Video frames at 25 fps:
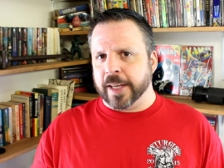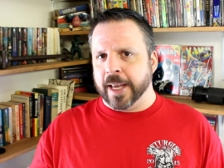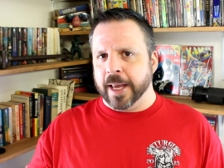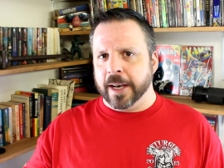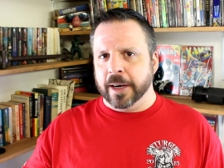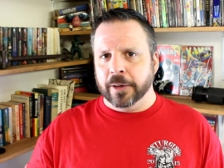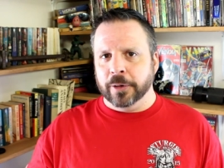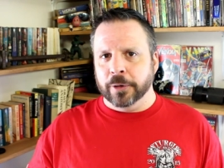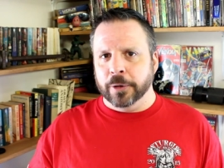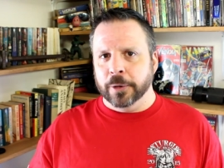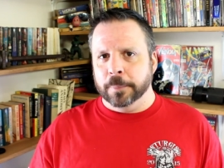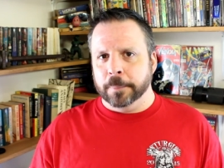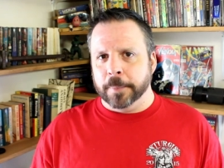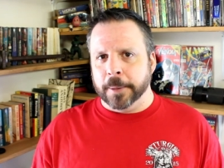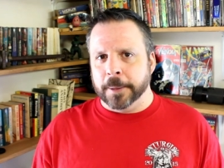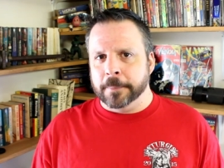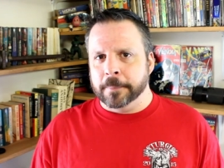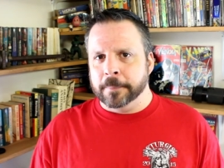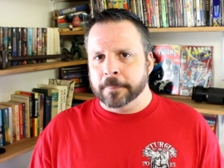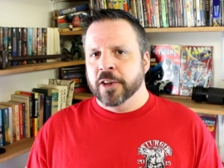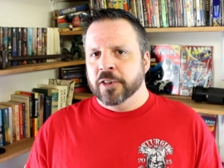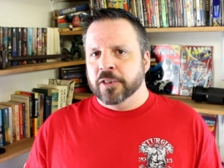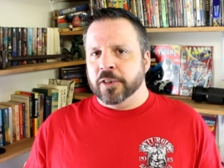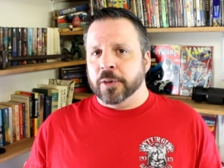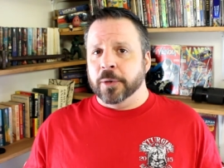kennel open,
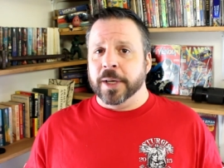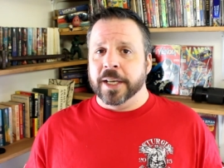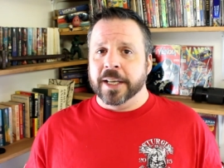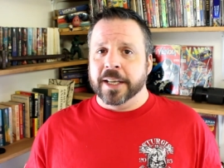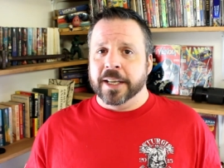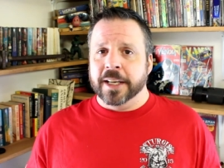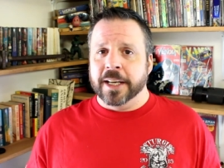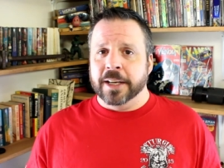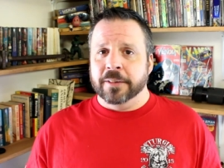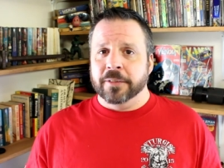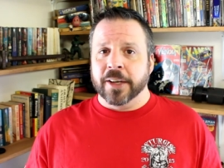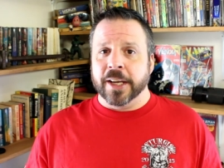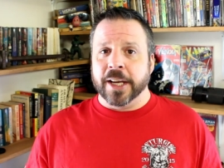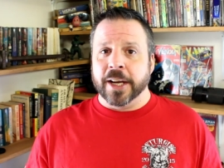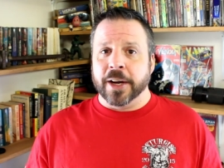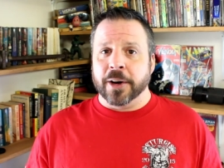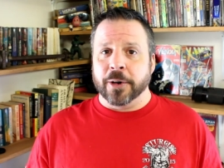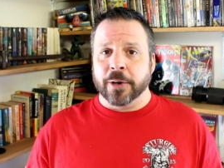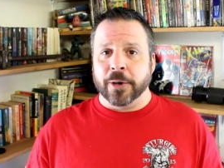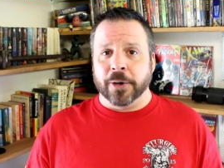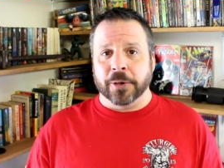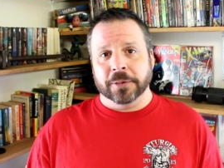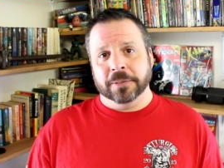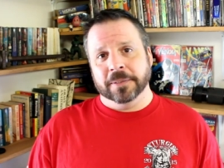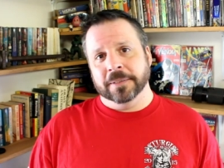so he didn't even get
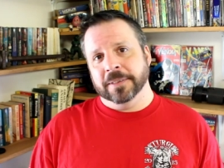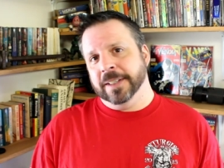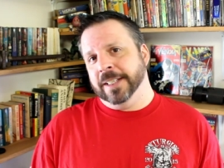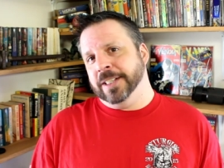hurt.